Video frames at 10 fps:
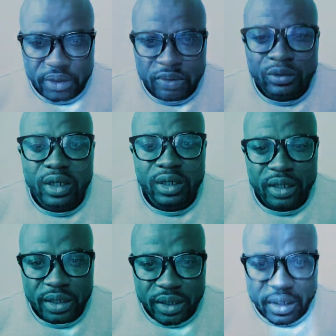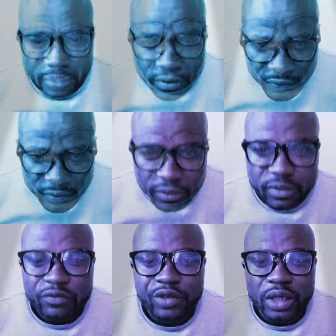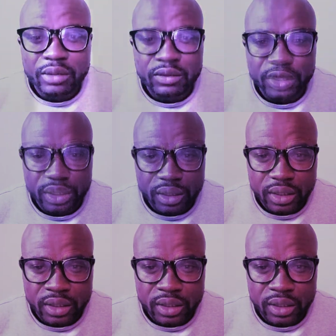wanna lay family with y'all.